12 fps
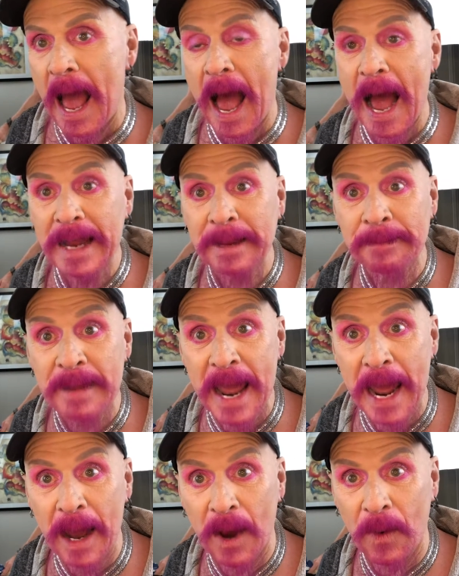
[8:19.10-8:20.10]
I am
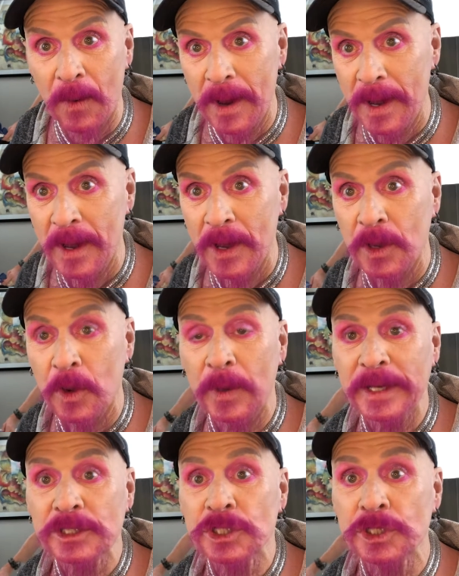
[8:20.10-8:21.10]
now
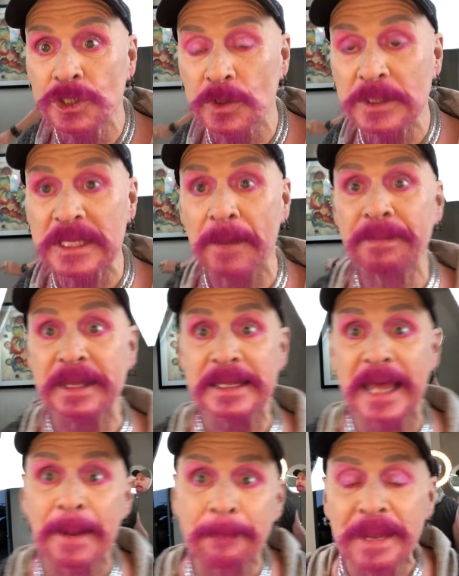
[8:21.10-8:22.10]
going to do something
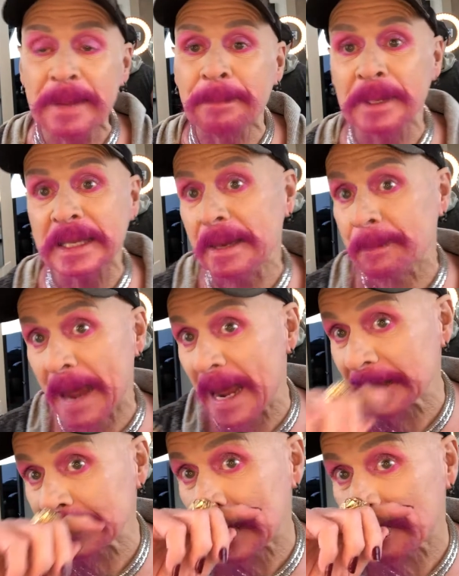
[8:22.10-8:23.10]
that people keep
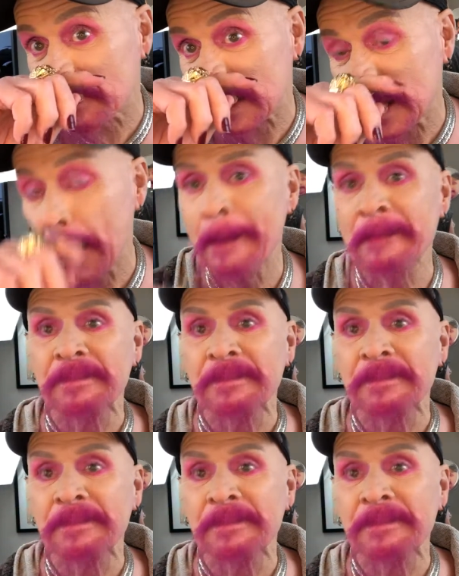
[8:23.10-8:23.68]
asking me,